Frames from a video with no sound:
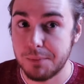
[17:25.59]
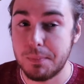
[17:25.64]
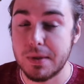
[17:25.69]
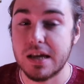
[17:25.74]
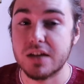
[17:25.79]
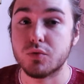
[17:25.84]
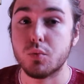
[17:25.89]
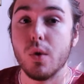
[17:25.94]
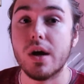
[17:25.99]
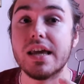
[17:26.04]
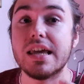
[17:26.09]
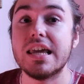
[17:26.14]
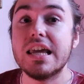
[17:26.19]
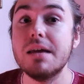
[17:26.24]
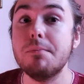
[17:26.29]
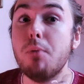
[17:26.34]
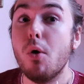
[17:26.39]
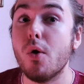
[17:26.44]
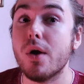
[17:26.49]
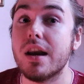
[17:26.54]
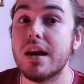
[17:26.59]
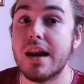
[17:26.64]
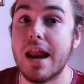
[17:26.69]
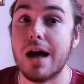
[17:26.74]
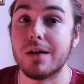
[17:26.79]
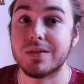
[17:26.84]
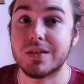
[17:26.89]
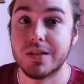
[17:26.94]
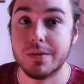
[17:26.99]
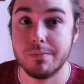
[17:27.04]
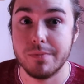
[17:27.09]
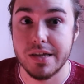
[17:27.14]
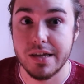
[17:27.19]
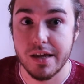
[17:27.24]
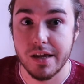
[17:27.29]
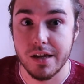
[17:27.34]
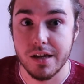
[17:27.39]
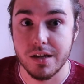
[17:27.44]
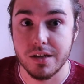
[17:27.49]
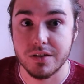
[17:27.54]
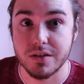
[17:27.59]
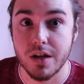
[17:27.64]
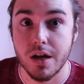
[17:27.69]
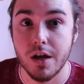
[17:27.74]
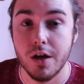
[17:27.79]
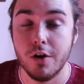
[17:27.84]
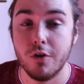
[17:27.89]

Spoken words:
because what he pointed out to me is,